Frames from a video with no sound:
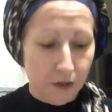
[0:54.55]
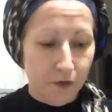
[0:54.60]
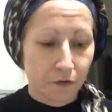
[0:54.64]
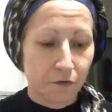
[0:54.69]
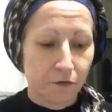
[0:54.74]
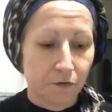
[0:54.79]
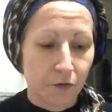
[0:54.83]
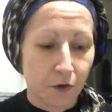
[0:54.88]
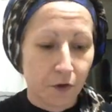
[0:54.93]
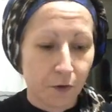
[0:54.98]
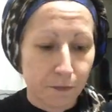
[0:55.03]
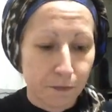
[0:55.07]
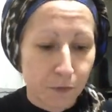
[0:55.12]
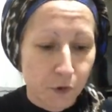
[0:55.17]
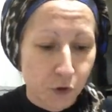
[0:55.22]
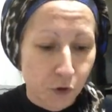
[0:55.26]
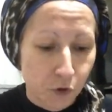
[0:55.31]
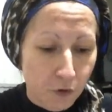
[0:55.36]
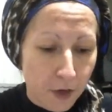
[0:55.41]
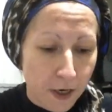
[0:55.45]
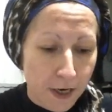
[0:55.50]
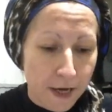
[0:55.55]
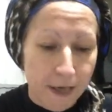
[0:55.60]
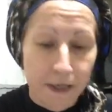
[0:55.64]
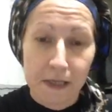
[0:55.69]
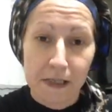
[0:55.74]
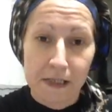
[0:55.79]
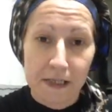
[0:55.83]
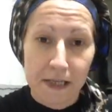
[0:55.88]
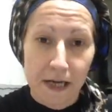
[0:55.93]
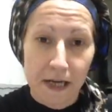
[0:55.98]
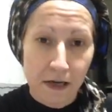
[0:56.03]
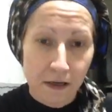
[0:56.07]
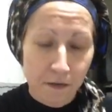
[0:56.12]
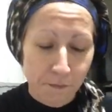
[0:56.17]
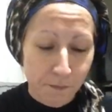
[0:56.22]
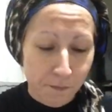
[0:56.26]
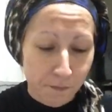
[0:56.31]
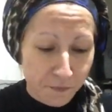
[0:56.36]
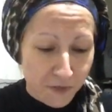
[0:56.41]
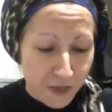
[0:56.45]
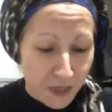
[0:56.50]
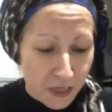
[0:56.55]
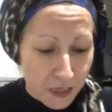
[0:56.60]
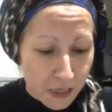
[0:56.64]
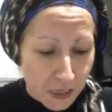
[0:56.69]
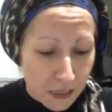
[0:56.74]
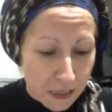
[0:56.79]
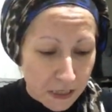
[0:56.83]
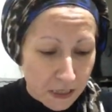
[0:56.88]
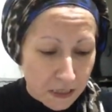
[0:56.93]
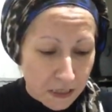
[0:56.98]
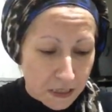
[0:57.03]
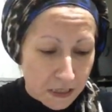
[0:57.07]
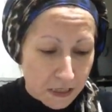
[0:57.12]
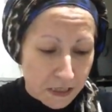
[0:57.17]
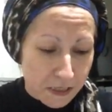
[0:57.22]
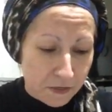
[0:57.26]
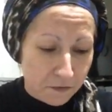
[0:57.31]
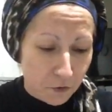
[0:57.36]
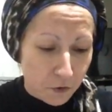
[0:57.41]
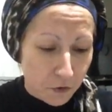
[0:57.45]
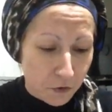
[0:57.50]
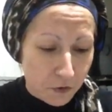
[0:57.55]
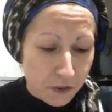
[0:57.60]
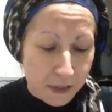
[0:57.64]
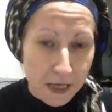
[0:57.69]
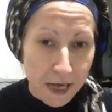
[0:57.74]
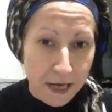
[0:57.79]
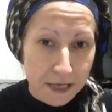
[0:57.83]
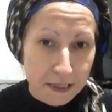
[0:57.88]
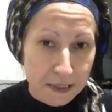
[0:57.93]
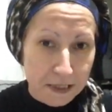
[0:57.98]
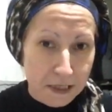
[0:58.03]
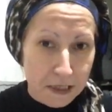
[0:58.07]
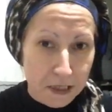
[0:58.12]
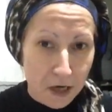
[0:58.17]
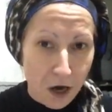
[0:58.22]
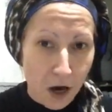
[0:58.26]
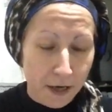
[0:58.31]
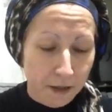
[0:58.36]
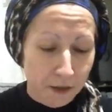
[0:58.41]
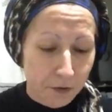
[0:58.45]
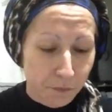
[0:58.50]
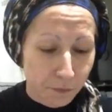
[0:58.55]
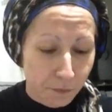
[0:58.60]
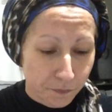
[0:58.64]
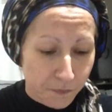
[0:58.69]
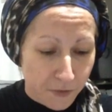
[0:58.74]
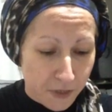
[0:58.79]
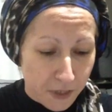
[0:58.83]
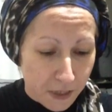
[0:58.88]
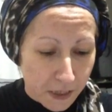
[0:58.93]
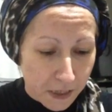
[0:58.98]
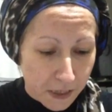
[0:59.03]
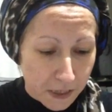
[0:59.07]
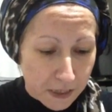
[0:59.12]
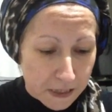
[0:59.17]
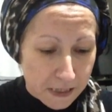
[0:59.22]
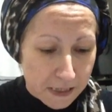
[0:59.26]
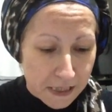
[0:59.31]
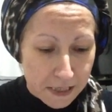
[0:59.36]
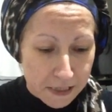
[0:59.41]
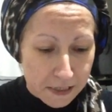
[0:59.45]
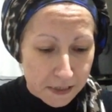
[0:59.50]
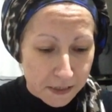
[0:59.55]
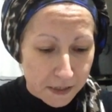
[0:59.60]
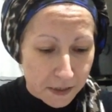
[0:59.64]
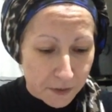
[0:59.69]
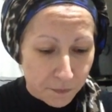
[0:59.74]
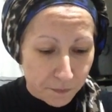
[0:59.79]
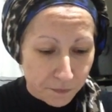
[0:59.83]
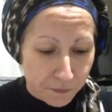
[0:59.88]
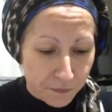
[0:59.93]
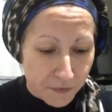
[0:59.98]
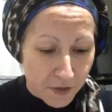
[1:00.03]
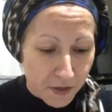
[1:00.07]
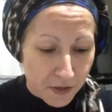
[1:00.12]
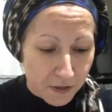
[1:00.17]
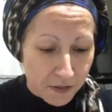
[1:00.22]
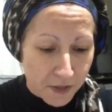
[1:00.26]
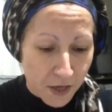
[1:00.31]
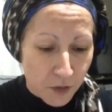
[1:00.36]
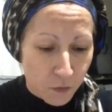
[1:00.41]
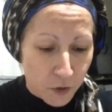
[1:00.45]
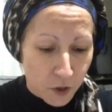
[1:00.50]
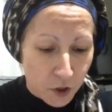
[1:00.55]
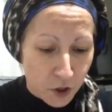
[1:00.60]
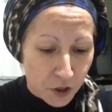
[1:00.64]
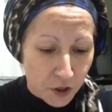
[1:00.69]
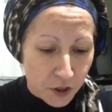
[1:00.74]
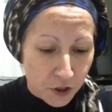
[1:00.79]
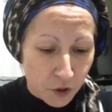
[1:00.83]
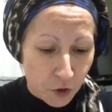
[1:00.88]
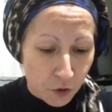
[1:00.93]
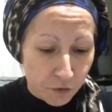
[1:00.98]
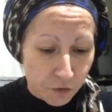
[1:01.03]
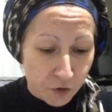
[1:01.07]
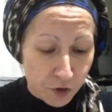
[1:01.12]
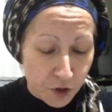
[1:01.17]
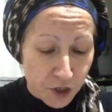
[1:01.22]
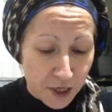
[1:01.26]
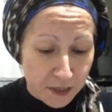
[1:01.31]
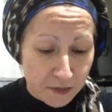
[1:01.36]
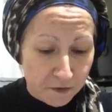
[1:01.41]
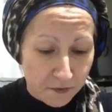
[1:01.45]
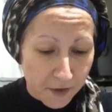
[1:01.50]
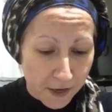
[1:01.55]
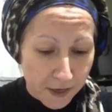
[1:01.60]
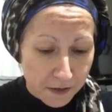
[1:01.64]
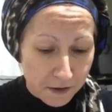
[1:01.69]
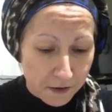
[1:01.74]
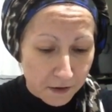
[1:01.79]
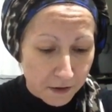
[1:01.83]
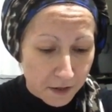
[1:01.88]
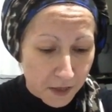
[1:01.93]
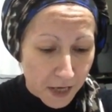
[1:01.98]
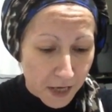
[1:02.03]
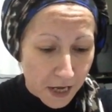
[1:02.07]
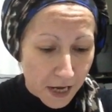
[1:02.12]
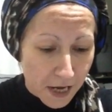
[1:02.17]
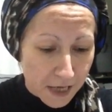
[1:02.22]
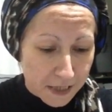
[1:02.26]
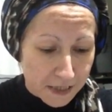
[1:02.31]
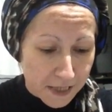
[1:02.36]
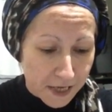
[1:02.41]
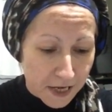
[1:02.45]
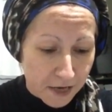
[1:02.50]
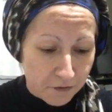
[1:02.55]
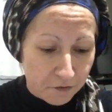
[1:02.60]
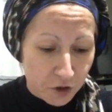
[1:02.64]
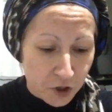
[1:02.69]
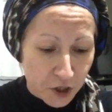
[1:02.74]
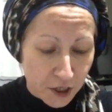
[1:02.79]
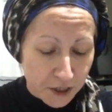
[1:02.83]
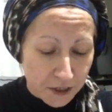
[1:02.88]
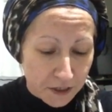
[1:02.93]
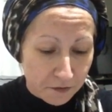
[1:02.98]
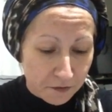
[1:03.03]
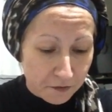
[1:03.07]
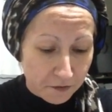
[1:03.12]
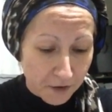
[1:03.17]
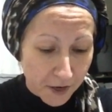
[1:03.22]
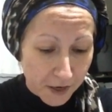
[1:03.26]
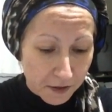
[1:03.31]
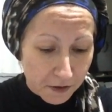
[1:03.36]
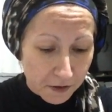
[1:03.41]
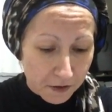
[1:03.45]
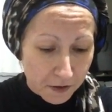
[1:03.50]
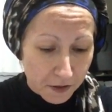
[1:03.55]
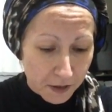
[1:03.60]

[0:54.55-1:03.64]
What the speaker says: from Surah An-Nisa. It is verse 89. It says, "They wish that you reject faith as they have rejected faith,